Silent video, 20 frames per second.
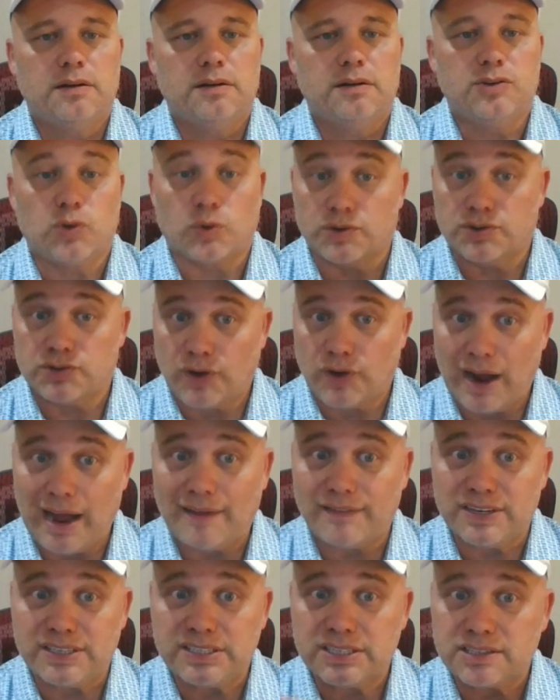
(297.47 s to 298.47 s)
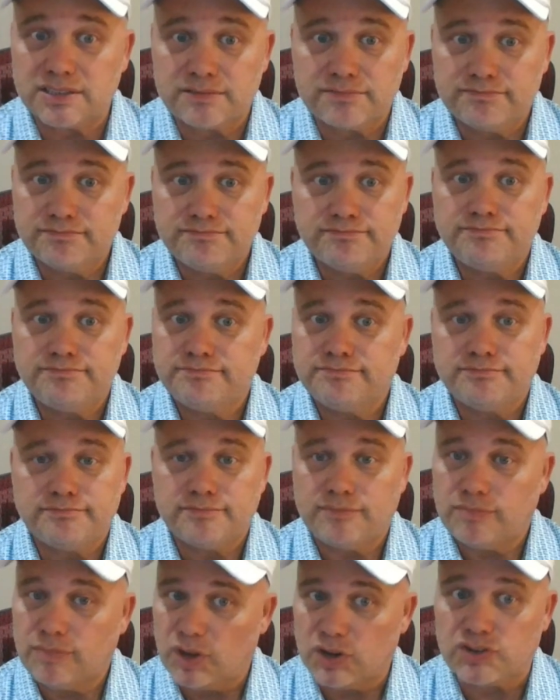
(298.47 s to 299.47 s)
Jordan Travis,
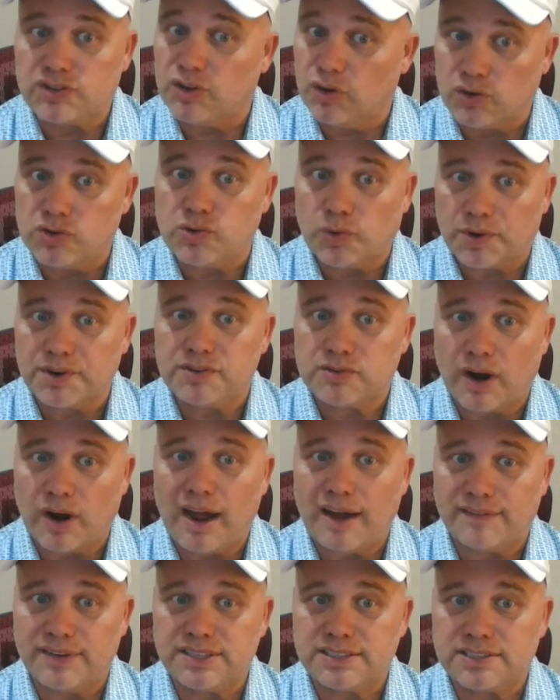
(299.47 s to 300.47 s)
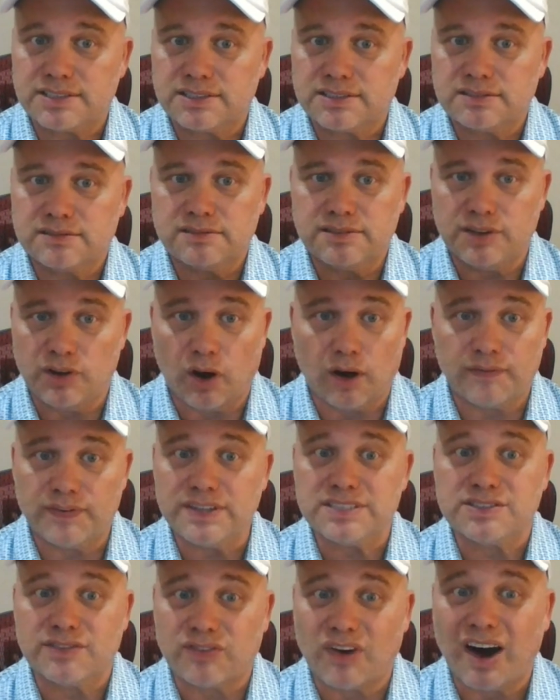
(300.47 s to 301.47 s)
It's still Jordan Travis. The
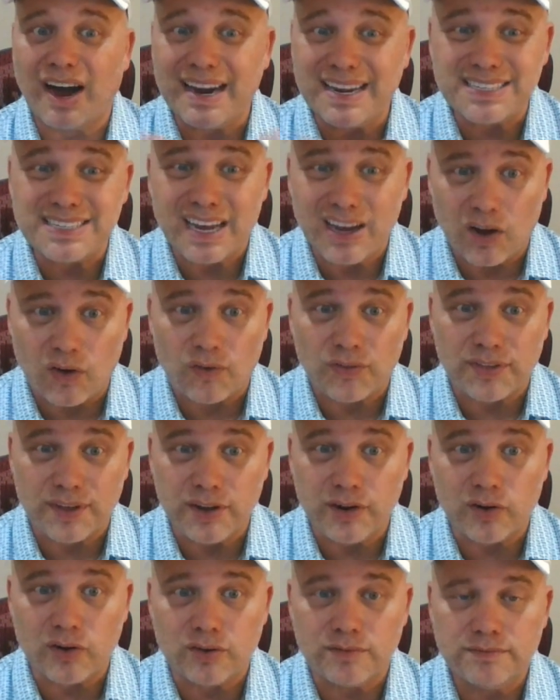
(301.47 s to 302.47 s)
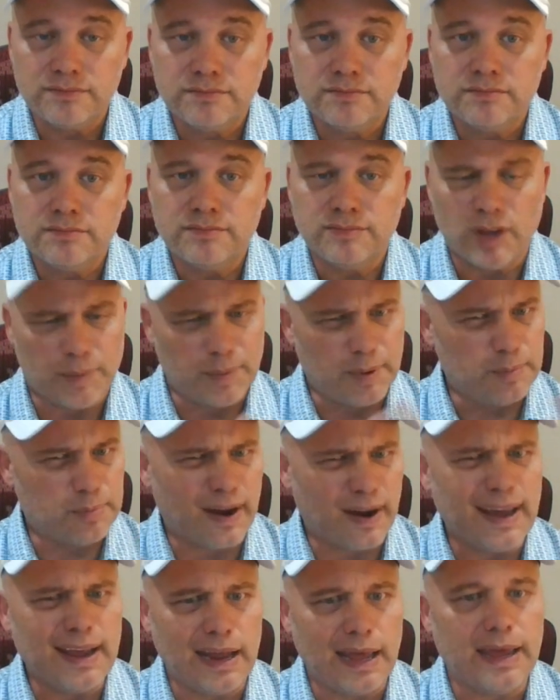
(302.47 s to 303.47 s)
offensive line is healthier. They've been
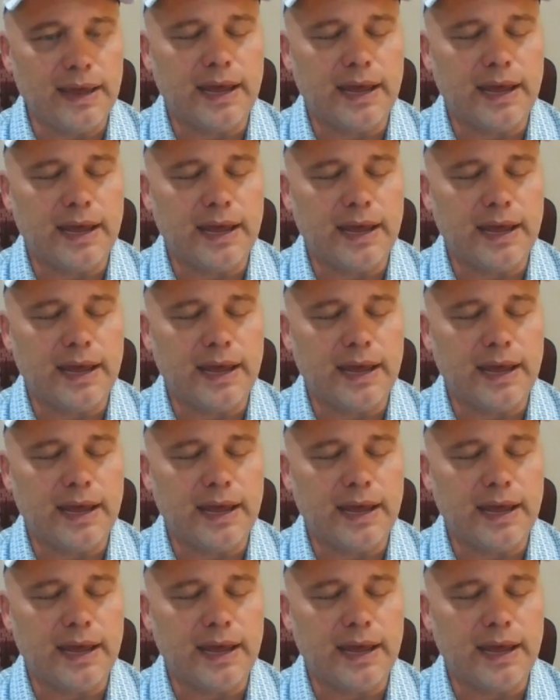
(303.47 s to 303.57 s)
playing 8